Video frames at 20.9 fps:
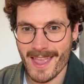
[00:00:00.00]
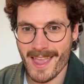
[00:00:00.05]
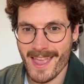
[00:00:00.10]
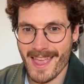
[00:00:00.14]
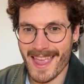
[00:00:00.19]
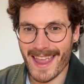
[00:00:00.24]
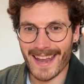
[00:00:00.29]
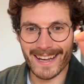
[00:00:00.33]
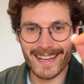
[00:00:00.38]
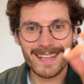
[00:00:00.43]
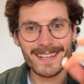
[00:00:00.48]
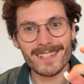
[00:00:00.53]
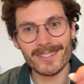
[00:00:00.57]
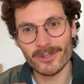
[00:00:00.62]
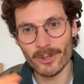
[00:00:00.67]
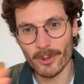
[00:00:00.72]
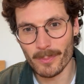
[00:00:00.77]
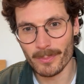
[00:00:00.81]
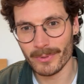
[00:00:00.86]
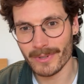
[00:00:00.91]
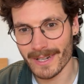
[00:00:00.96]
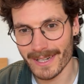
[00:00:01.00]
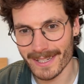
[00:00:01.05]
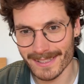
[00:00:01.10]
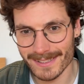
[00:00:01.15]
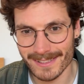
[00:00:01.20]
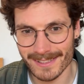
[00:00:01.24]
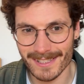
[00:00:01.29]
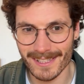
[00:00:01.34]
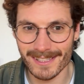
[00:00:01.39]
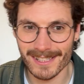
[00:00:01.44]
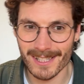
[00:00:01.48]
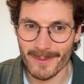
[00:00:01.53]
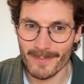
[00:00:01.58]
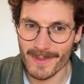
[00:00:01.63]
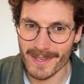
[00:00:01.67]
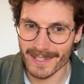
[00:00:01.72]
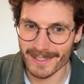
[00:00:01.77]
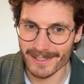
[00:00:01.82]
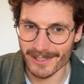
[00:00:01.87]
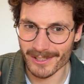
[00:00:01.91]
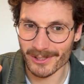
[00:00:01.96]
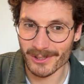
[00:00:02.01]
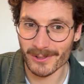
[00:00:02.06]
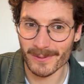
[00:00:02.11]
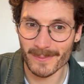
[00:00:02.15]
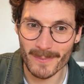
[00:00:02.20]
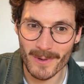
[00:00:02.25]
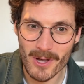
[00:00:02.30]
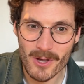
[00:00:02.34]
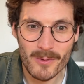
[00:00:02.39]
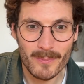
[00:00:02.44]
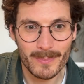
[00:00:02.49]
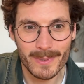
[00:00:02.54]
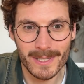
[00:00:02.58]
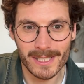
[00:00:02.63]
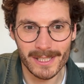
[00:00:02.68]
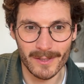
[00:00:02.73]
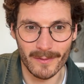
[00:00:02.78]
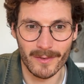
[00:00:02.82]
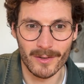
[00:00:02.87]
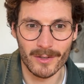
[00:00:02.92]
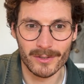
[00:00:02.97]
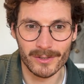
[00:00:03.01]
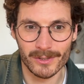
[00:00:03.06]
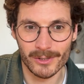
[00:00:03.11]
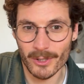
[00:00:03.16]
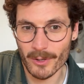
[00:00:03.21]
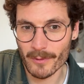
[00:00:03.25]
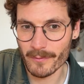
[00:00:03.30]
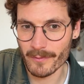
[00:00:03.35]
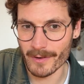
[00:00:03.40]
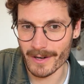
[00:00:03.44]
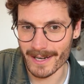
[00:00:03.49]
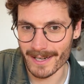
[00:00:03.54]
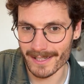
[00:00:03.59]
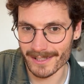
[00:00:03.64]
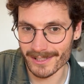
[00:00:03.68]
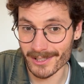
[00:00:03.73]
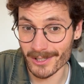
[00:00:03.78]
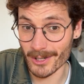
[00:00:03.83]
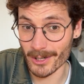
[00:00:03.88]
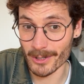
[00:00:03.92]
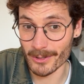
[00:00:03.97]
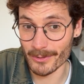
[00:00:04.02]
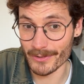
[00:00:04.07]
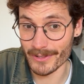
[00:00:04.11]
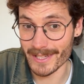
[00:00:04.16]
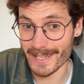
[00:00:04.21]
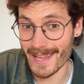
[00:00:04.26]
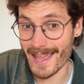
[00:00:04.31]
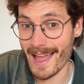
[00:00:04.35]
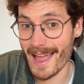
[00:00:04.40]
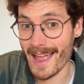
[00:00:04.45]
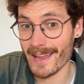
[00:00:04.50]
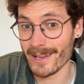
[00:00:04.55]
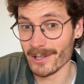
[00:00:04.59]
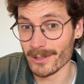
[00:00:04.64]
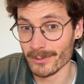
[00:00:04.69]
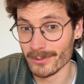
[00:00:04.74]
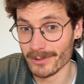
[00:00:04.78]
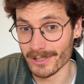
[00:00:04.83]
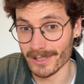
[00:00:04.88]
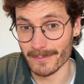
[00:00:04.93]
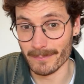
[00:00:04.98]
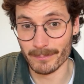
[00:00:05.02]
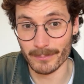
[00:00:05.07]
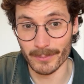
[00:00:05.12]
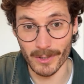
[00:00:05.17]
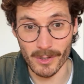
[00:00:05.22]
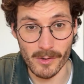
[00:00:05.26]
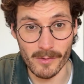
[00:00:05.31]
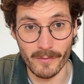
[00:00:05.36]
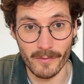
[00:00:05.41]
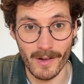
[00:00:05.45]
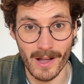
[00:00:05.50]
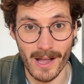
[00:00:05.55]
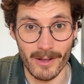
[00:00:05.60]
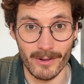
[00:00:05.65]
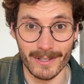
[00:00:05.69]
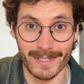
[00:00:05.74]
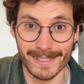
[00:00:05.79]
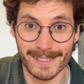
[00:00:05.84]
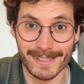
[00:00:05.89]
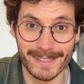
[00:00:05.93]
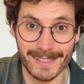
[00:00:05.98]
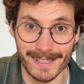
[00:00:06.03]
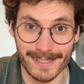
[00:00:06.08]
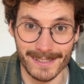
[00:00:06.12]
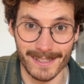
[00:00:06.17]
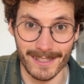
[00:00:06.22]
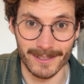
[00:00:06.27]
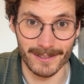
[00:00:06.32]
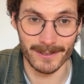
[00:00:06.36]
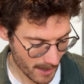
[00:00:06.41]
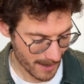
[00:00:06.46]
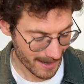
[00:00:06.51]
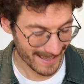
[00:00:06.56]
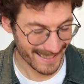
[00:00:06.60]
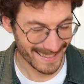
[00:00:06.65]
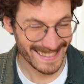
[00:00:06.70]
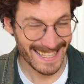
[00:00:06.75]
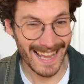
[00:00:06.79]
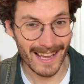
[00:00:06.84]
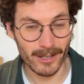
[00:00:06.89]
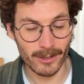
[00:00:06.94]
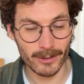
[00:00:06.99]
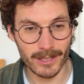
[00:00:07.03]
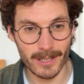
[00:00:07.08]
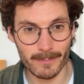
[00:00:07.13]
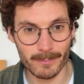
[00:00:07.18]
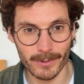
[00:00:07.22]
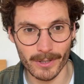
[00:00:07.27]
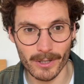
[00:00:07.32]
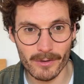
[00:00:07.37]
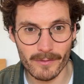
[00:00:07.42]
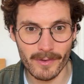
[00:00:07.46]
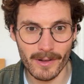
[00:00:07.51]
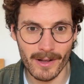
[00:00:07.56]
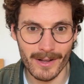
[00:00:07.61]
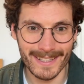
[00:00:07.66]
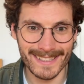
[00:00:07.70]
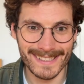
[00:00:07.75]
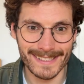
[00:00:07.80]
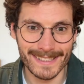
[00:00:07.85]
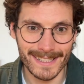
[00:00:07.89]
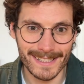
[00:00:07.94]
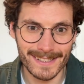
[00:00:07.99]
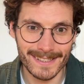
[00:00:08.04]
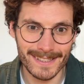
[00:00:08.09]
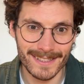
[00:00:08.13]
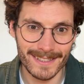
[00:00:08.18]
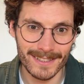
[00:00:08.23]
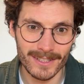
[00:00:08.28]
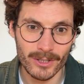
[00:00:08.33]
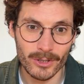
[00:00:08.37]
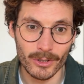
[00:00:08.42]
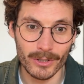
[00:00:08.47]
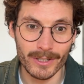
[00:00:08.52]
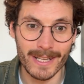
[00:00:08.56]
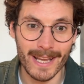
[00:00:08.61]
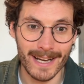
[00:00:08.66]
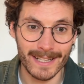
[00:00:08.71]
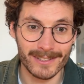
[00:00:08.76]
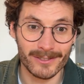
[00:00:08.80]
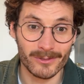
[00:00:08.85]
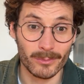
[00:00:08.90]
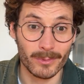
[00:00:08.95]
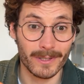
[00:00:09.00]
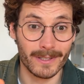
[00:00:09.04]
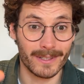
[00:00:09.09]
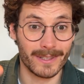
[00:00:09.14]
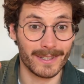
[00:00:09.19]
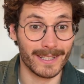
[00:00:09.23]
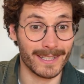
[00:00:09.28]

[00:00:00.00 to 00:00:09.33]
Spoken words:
And in this operating system, there is a small piece of software that's called the IoT Profile Assistant. And this IoT Profile Assistant connects with the